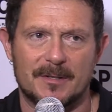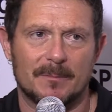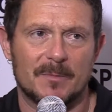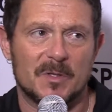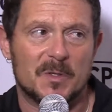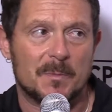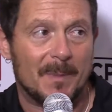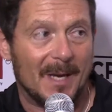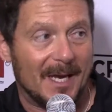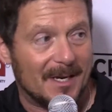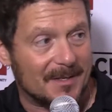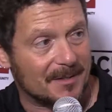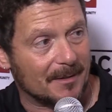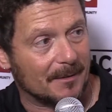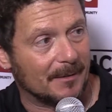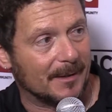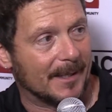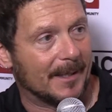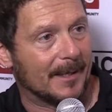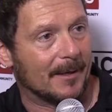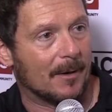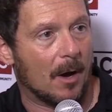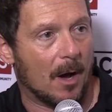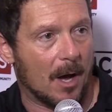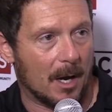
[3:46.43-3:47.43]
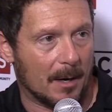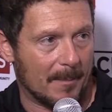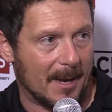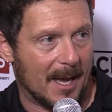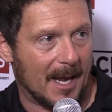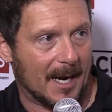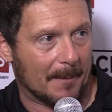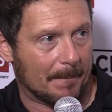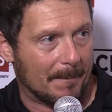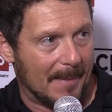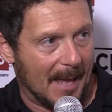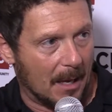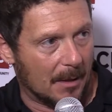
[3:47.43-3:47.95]
is basically an
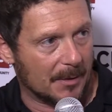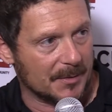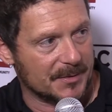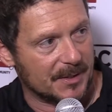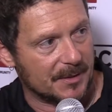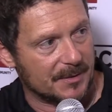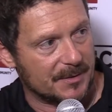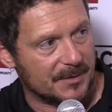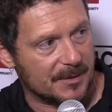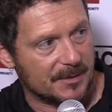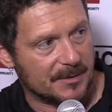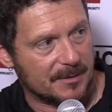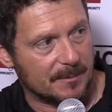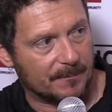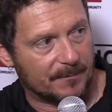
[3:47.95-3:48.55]
automatic balancing system